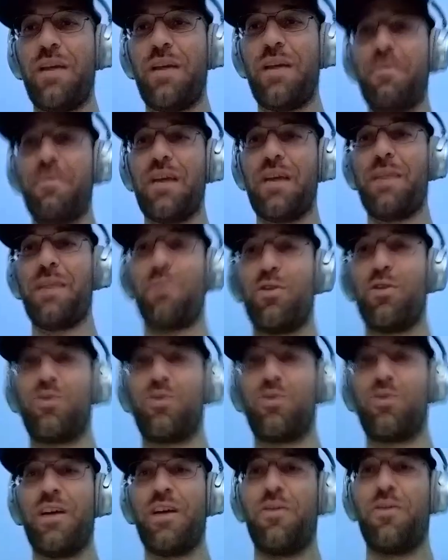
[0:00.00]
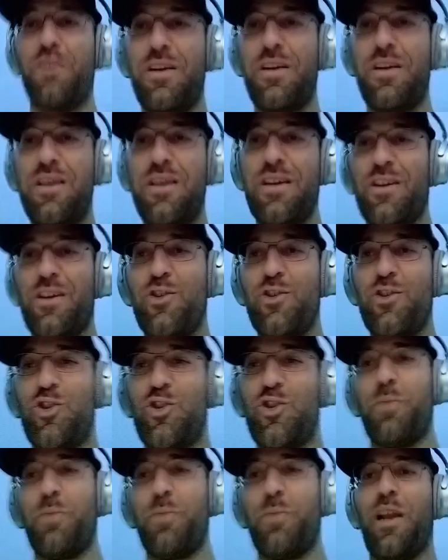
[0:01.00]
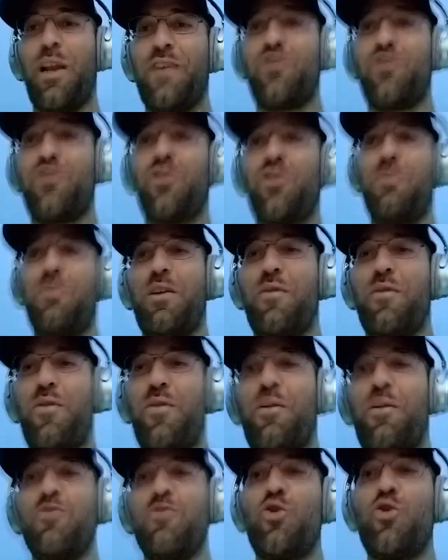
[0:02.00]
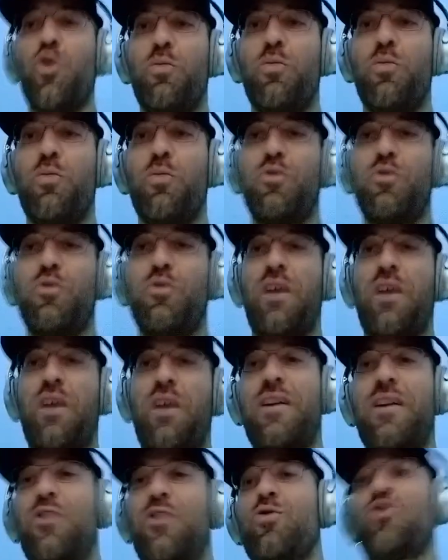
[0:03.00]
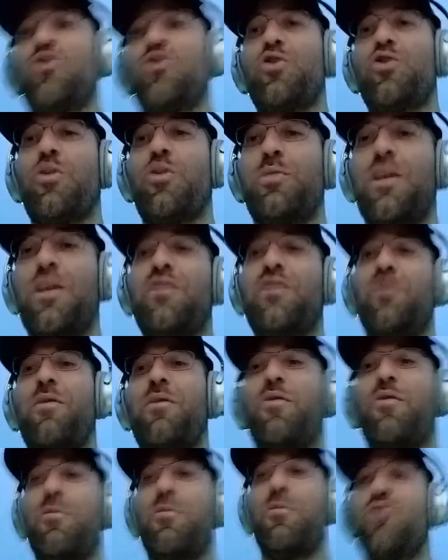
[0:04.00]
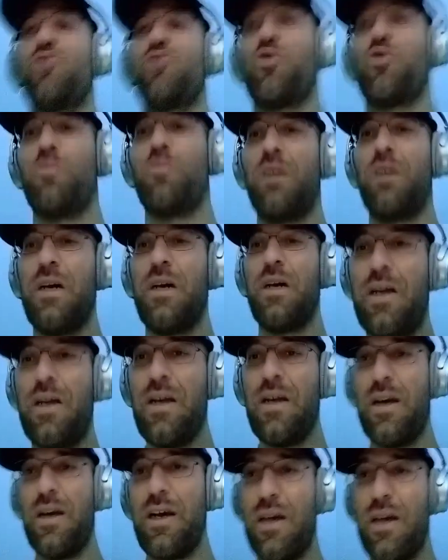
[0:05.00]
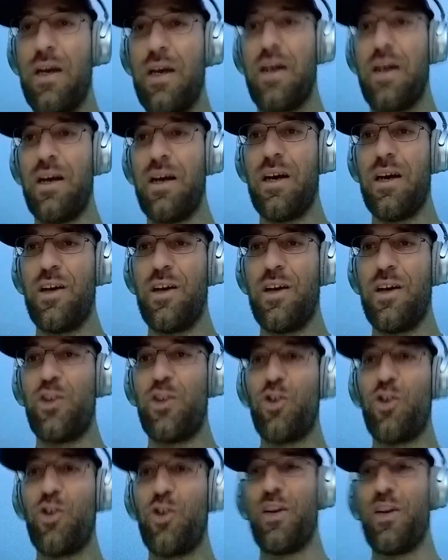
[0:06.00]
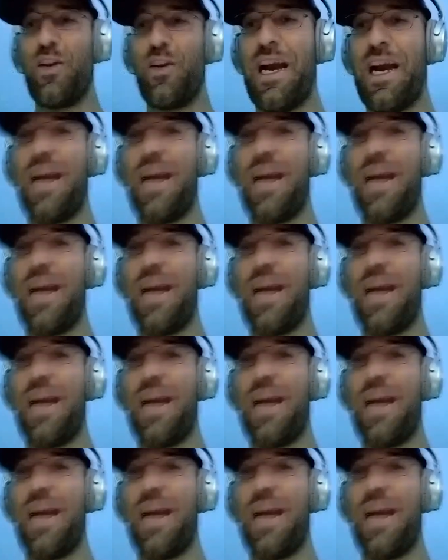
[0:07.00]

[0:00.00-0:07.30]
able to now stop the live streaming from Zoom. So I need to stop the live streaming from Zoom. So yeah,